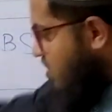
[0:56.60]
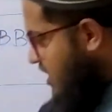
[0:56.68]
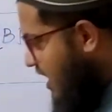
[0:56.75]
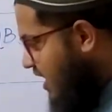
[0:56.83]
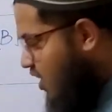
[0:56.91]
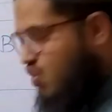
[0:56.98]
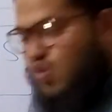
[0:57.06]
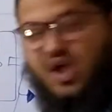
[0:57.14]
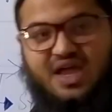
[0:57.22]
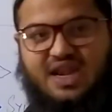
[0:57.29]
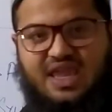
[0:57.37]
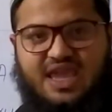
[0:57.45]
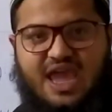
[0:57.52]
take a
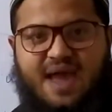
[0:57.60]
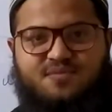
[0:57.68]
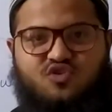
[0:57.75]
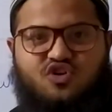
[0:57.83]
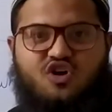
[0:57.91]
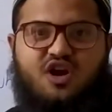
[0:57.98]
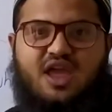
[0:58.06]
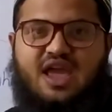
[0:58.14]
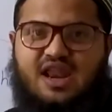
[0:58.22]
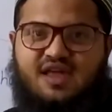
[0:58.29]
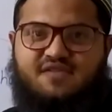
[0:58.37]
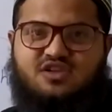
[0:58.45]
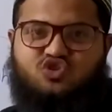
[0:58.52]
quick recap to your
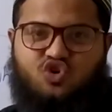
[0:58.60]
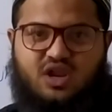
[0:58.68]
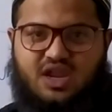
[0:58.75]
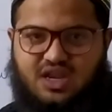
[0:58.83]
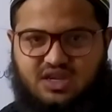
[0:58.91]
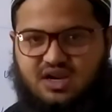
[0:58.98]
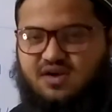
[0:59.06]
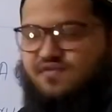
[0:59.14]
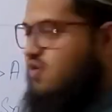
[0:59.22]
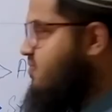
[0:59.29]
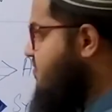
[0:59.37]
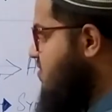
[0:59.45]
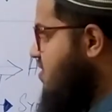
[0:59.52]
A levels or inter
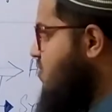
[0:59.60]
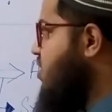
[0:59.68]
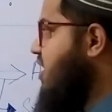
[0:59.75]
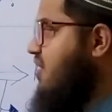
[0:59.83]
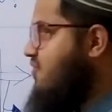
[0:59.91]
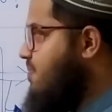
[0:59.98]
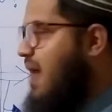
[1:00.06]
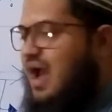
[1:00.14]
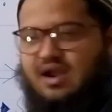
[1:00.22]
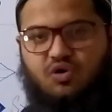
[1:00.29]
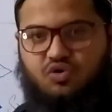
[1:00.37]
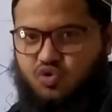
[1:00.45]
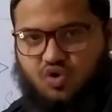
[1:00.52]
from whatever
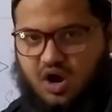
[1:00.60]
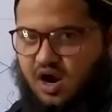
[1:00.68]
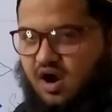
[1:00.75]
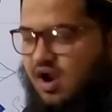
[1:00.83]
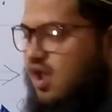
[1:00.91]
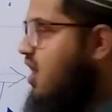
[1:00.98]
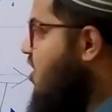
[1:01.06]
background you are.